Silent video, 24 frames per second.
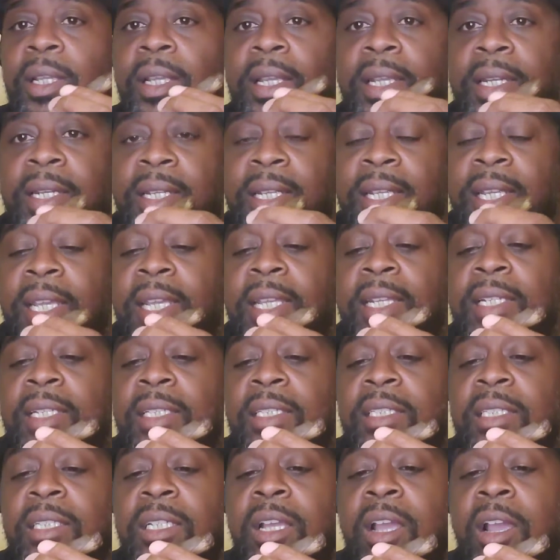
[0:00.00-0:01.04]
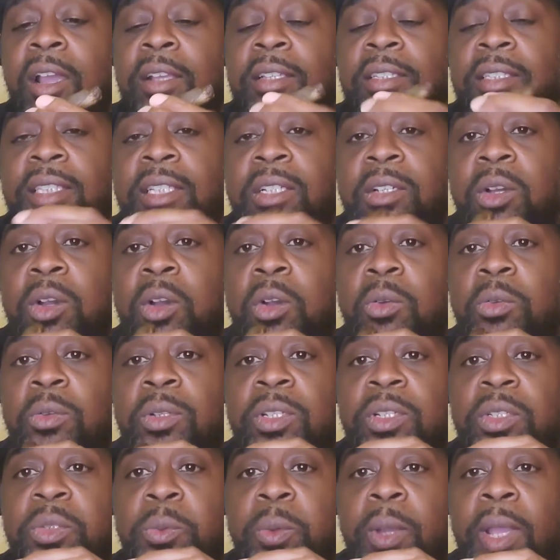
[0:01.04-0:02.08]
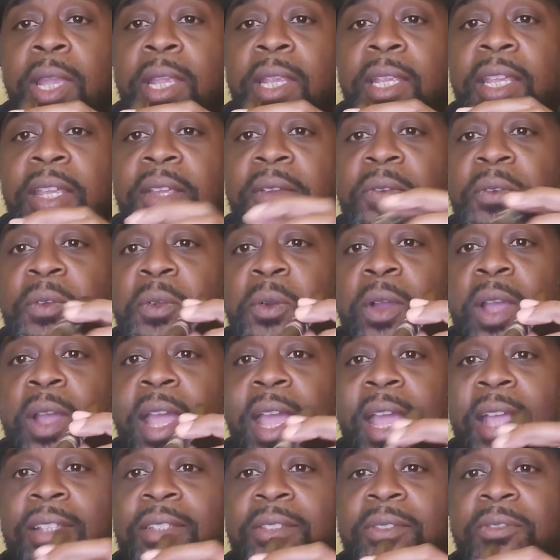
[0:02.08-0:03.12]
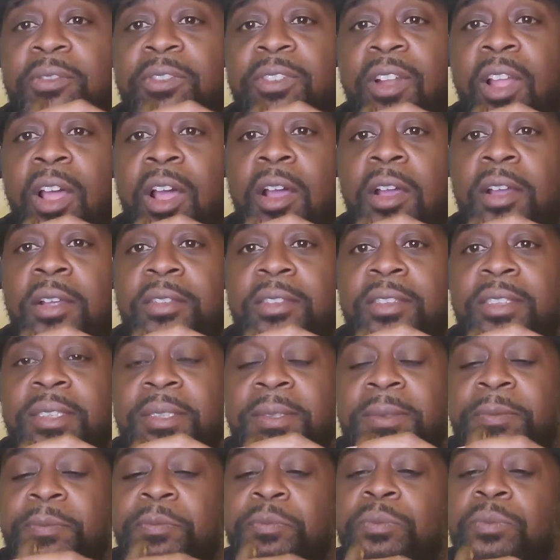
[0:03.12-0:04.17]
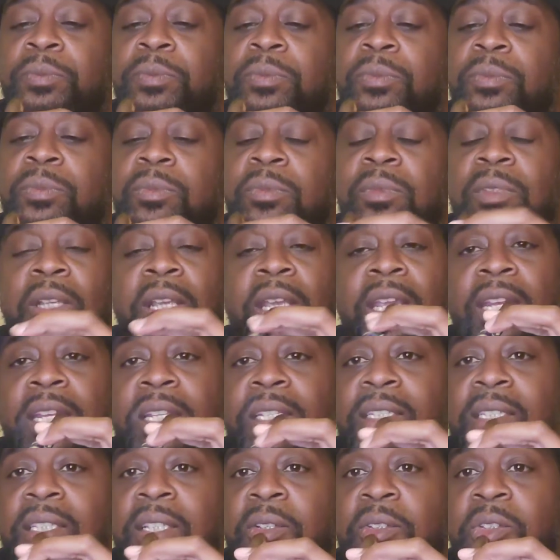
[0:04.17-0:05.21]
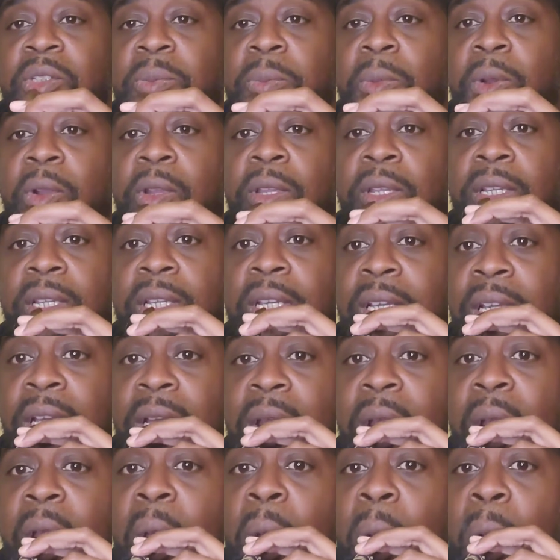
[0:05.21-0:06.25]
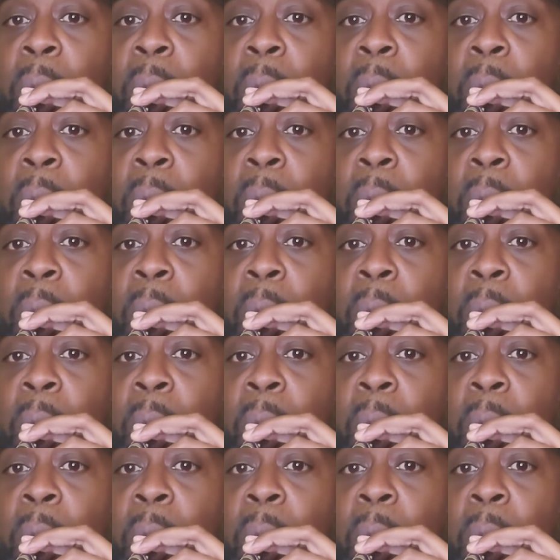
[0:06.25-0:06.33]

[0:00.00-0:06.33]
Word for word: And again, this cigar is still holding its weight, even though I have some flaws and it's still smoking good.